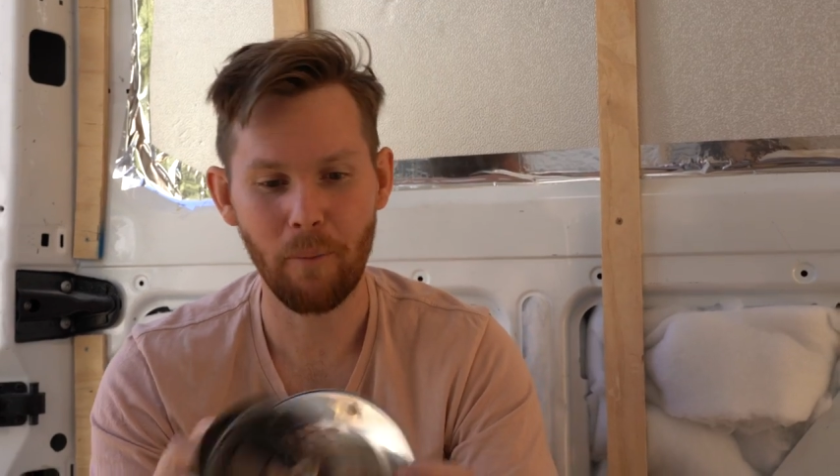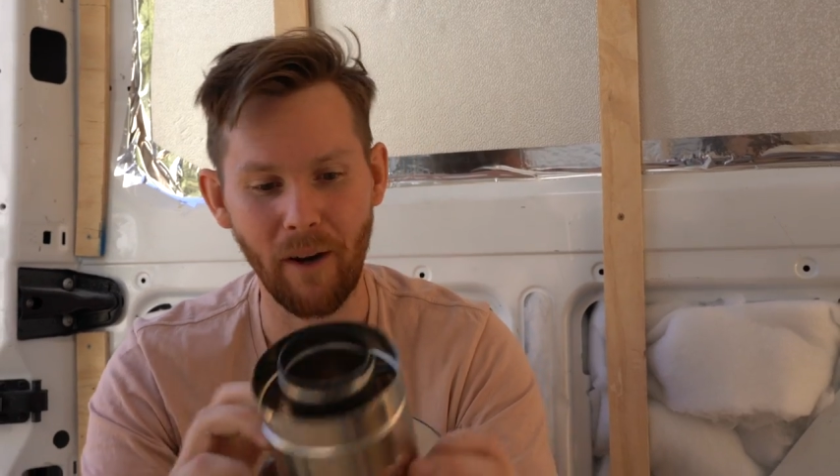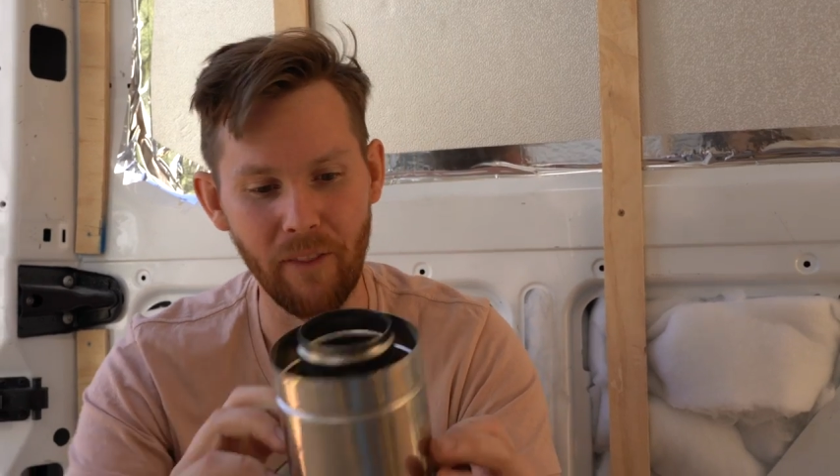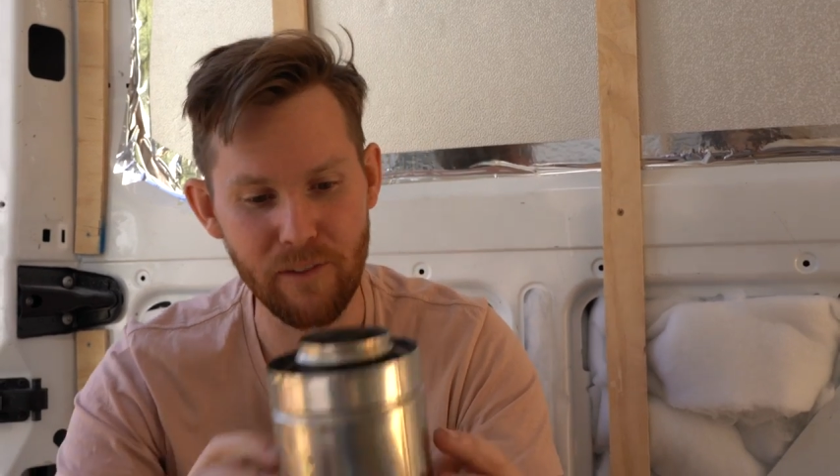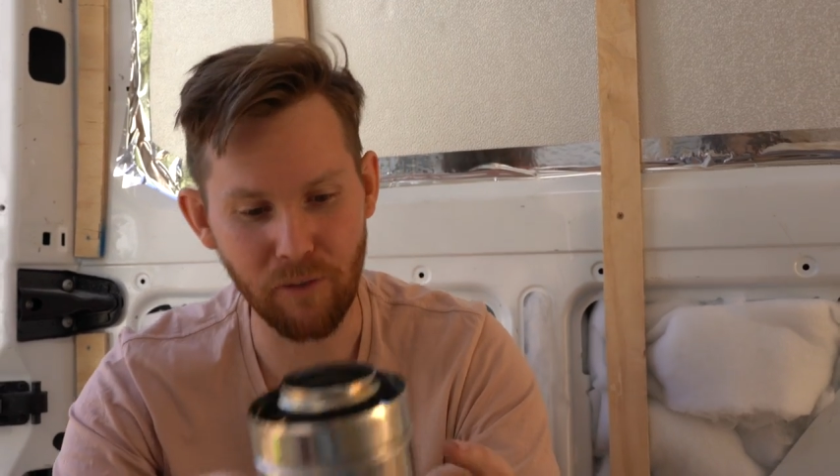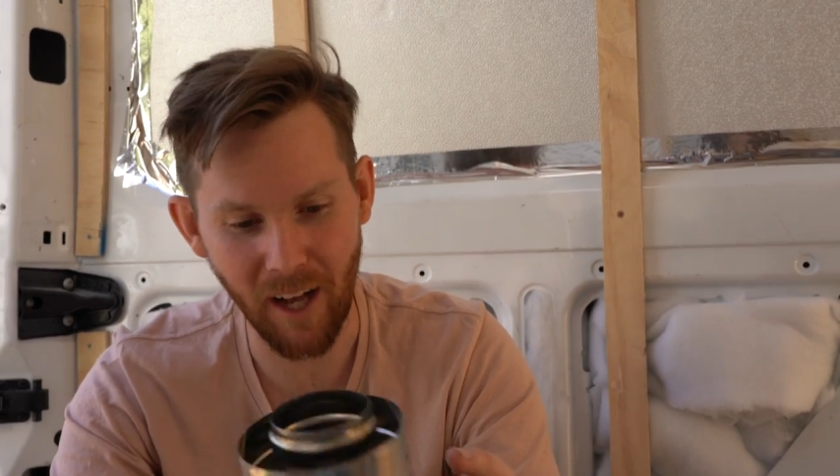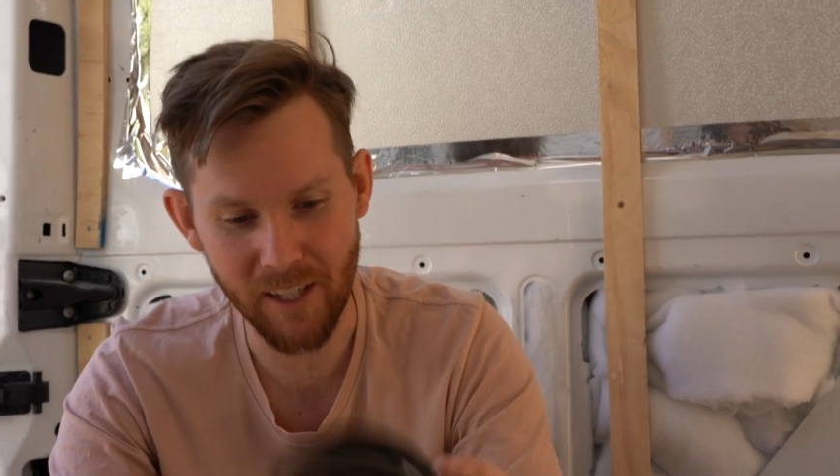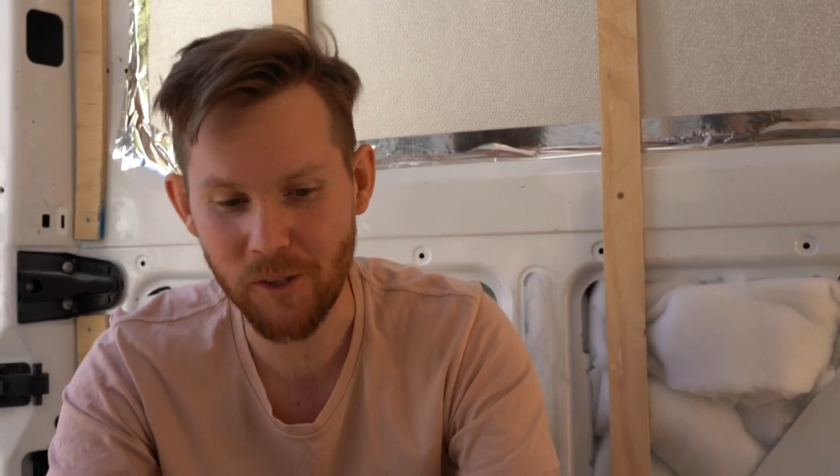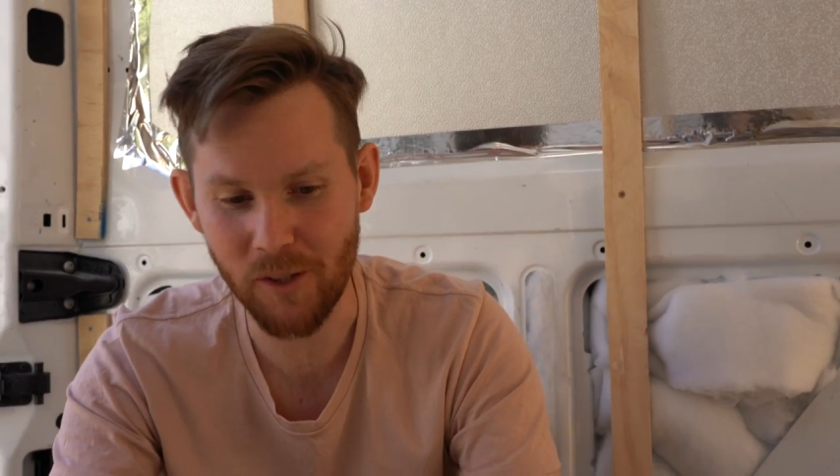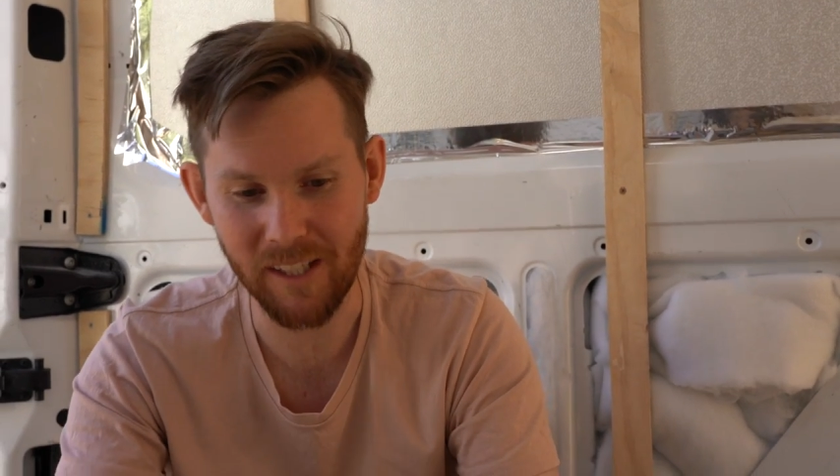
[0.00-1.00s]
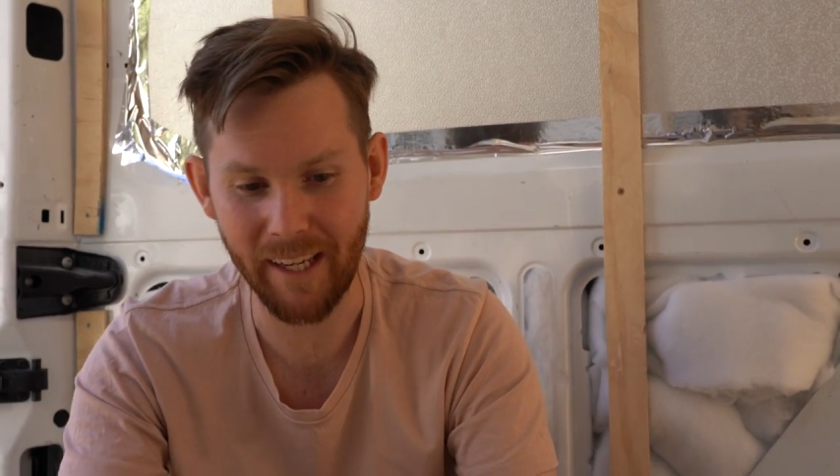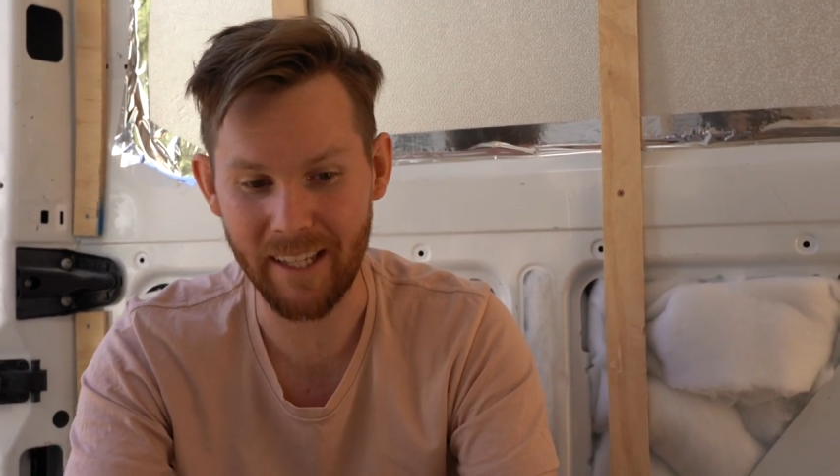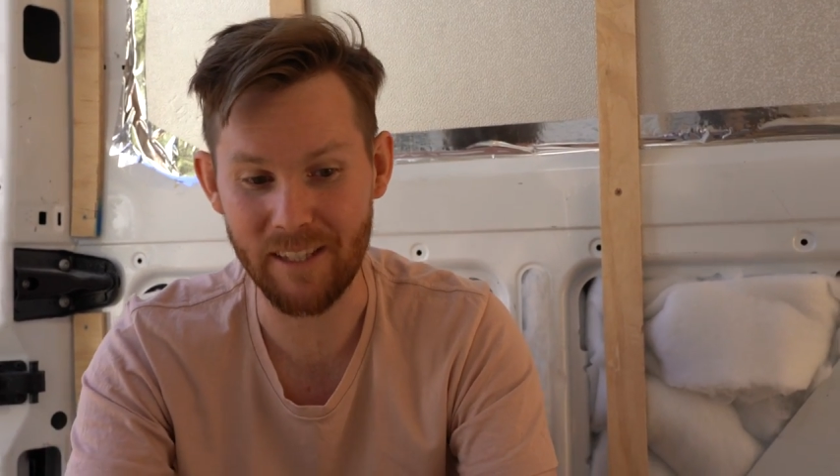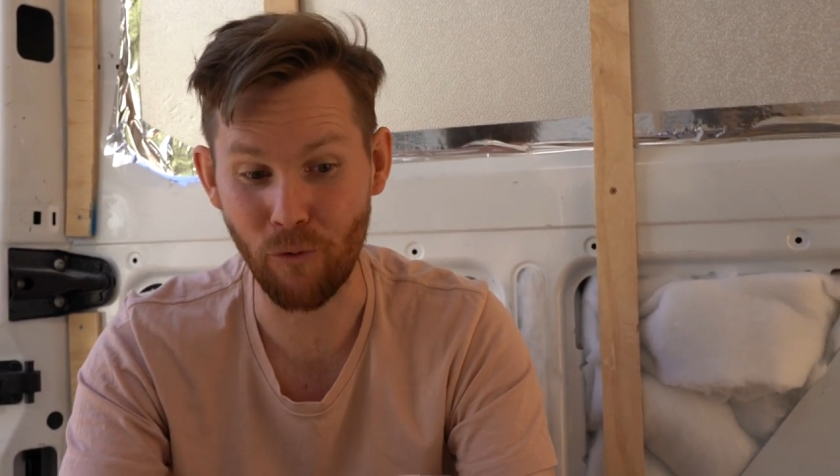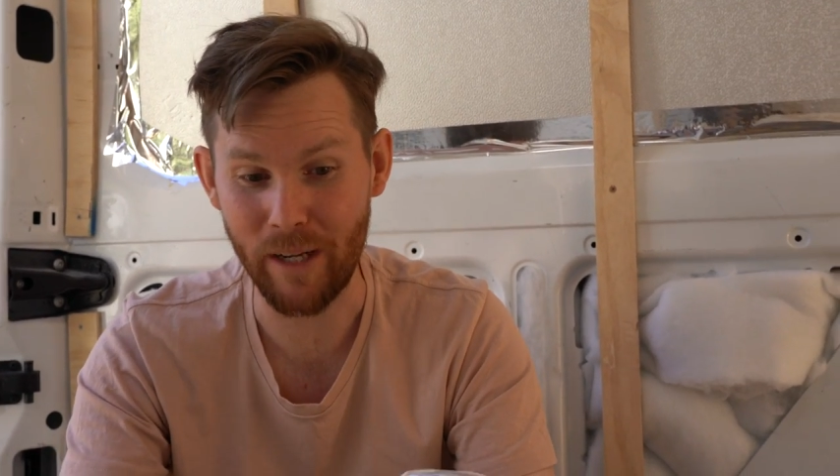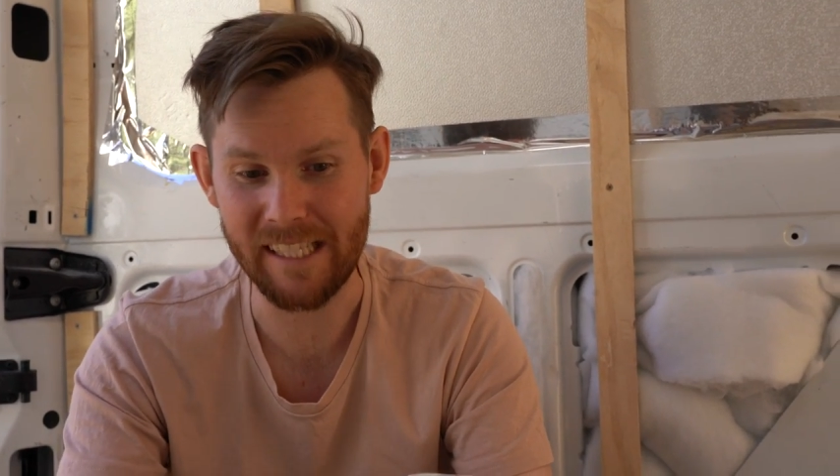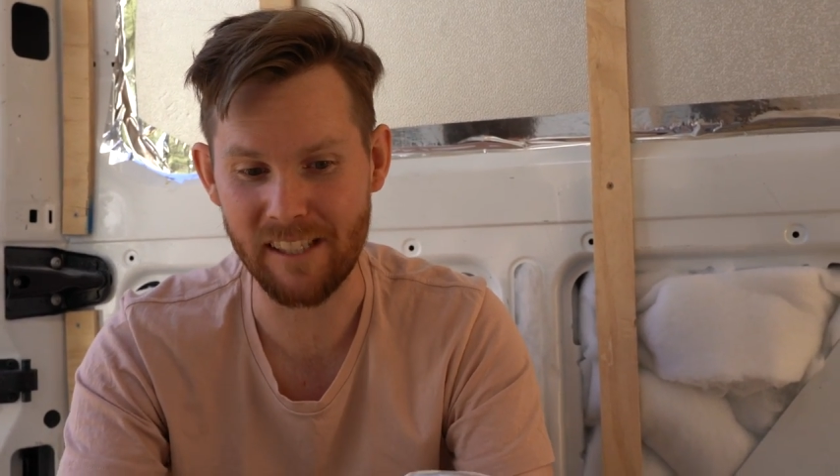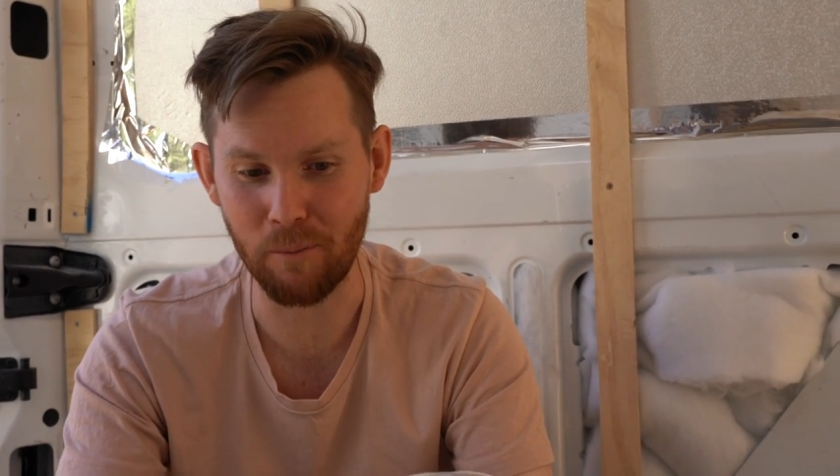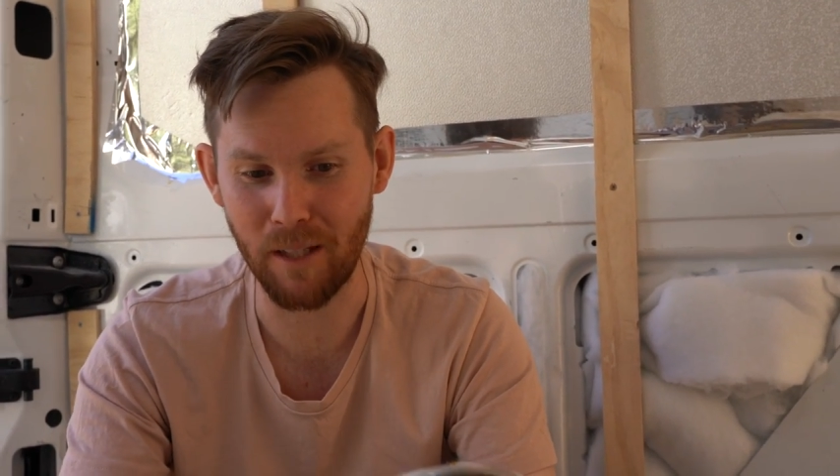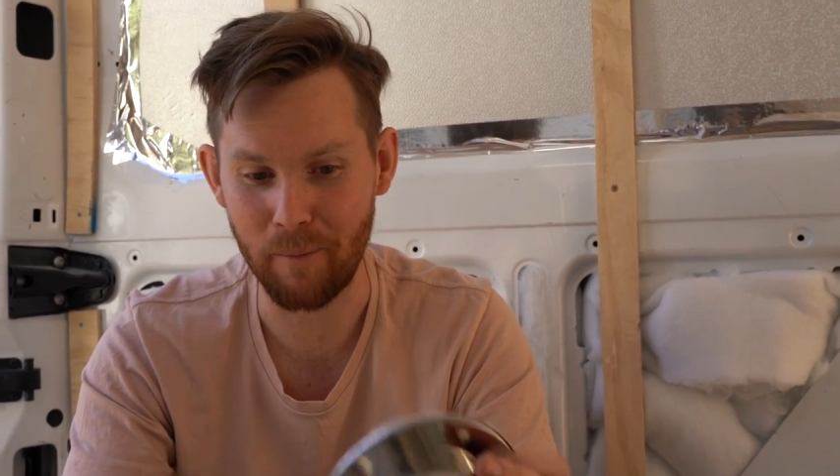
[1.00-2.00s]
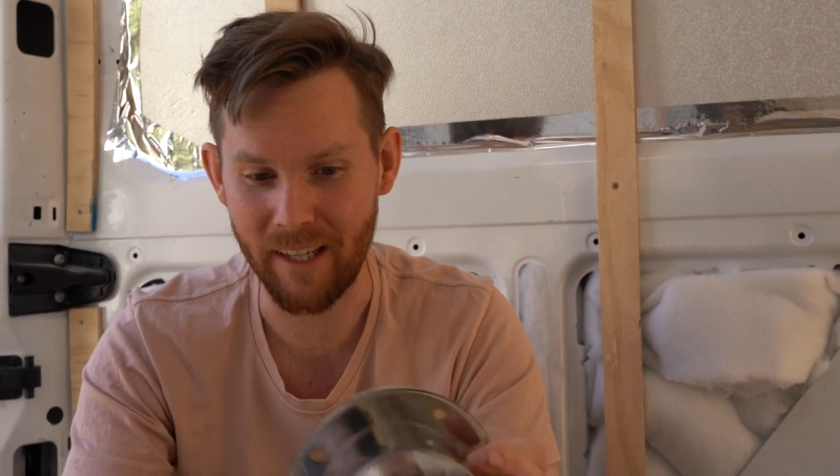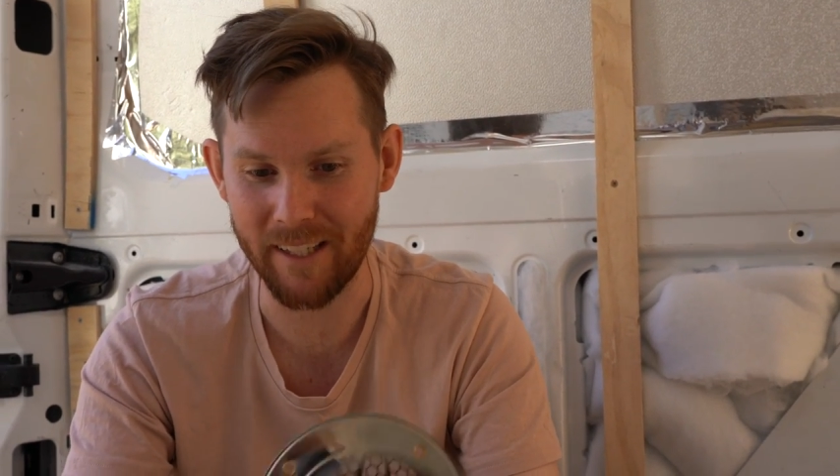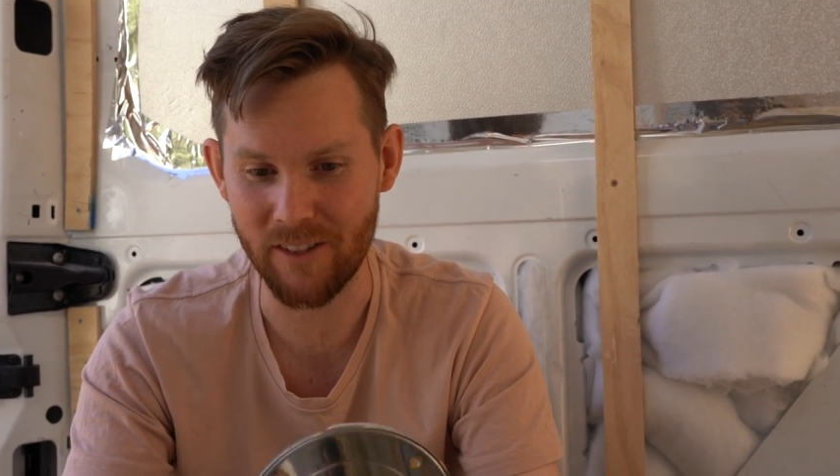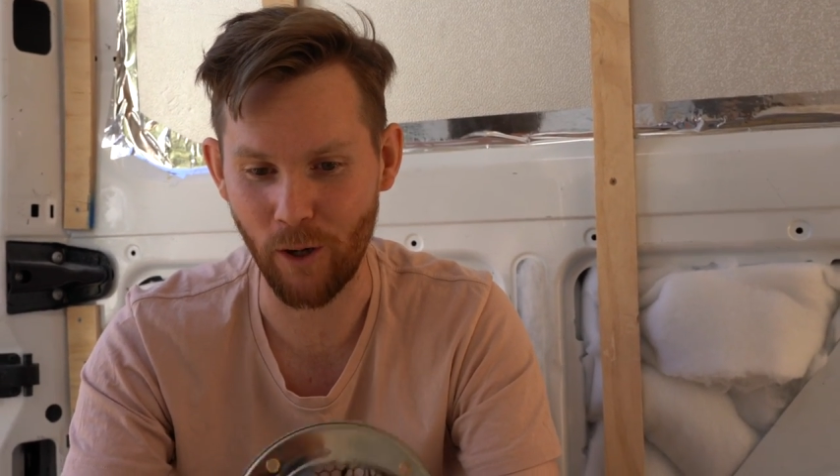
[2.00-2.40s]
But this flange looks like it is reasonably big,